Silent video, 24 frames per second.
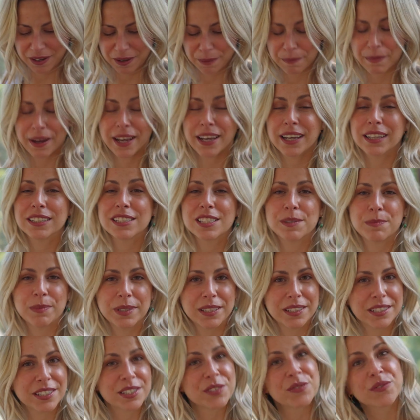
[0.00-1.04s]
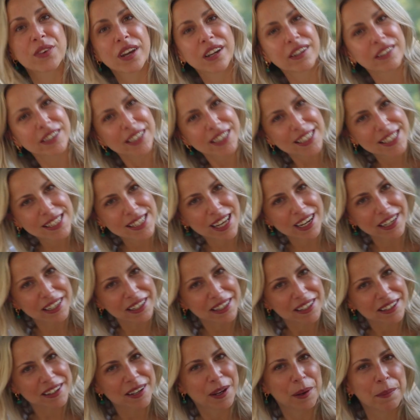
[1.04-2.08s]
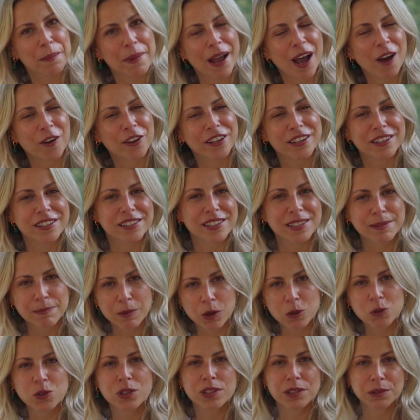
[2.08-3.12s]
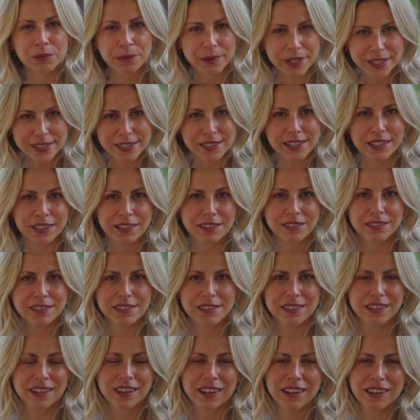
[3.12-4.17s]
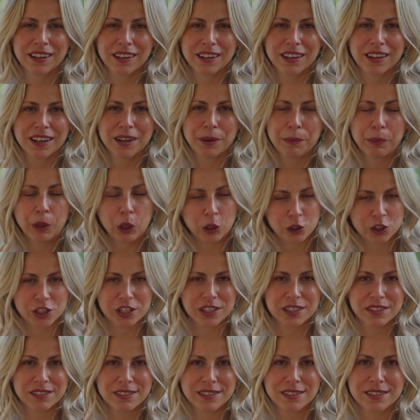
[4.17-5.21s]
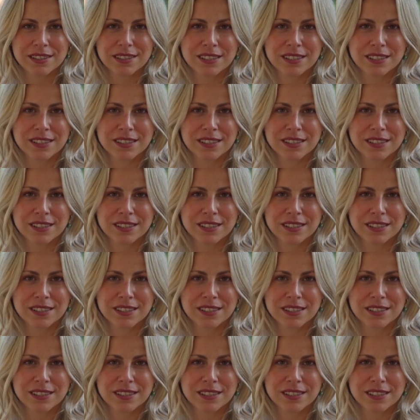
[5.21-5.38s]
my husband is very excited about his most recent purchase,